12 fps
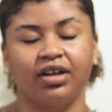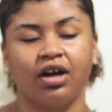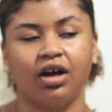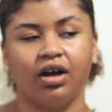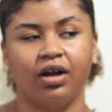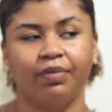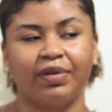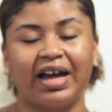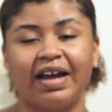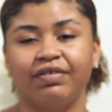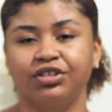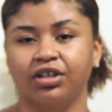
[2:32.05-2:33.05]
I
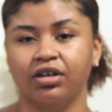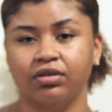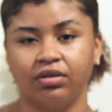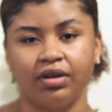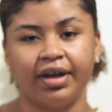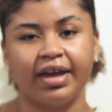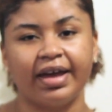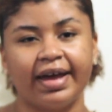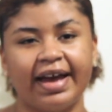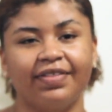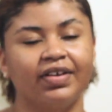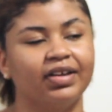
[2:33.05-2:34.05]
have a journal
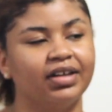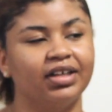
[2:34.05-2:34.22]
at the end of